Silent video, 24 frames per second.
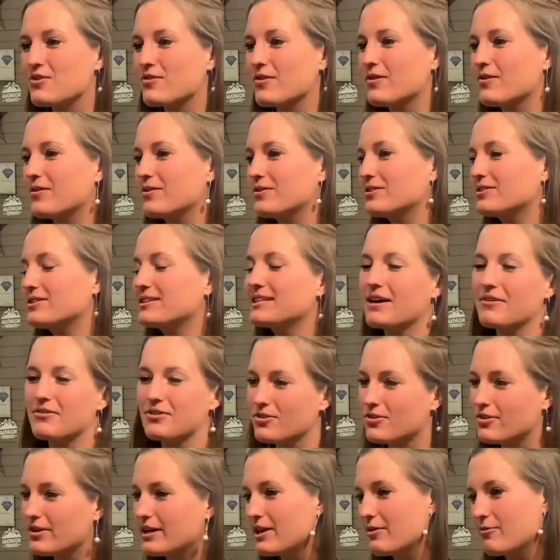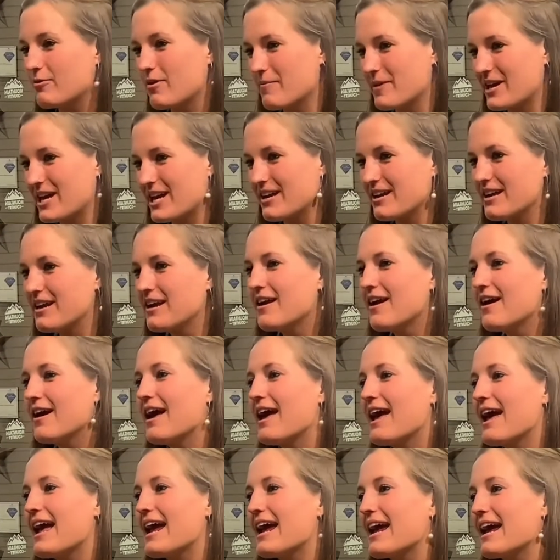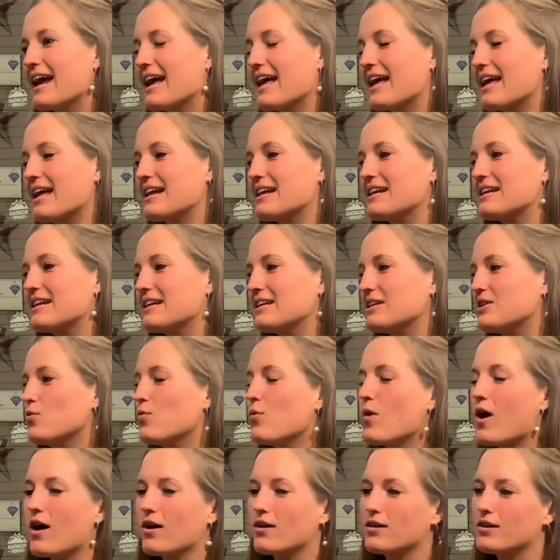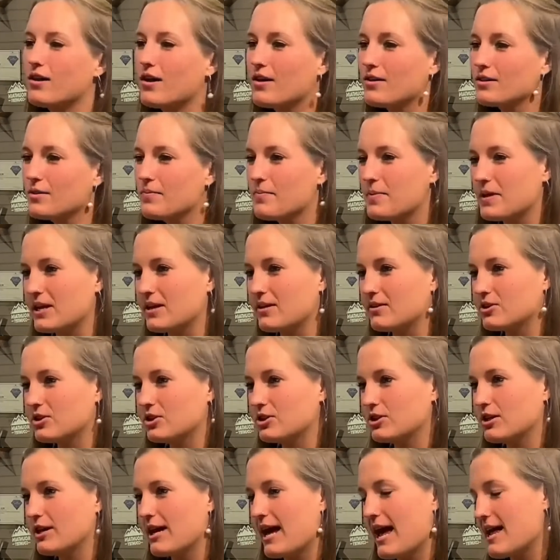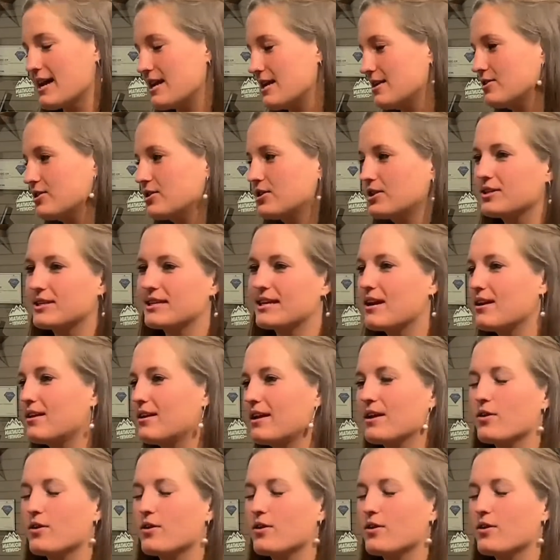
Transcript: old South Korean women. Mm-hmm. And you walk along the beach, and it's this kind of like